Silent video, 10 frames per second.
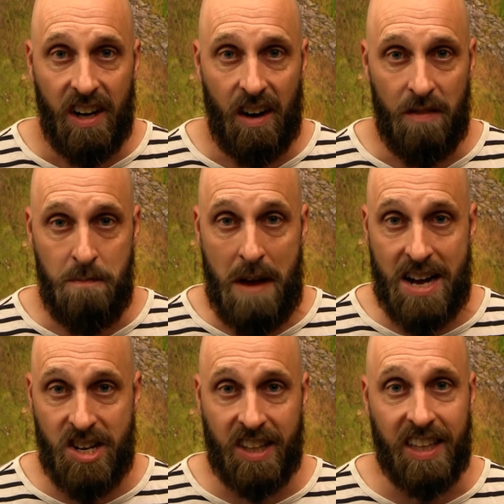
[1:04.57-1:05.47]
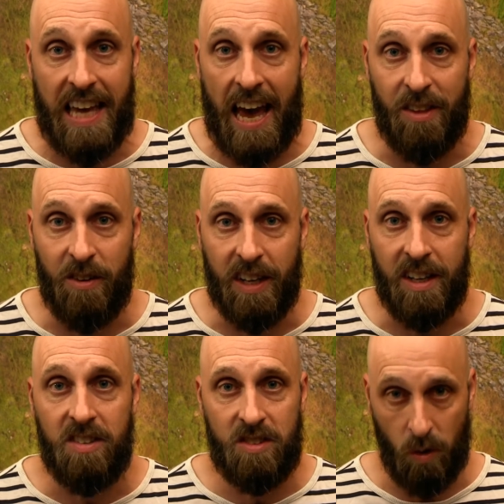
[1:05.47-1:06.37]
of Magic the Gathering
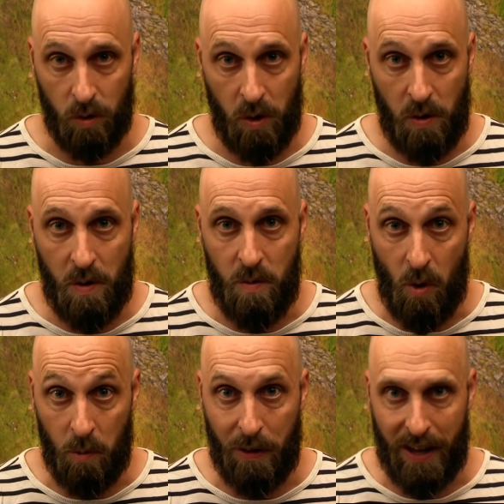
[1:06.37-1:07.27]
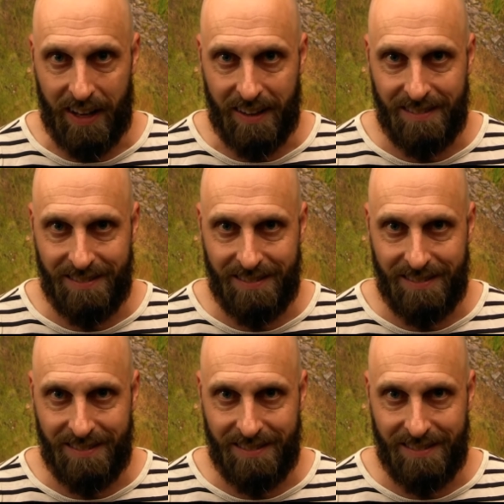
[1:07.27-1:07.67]
solo role-playing.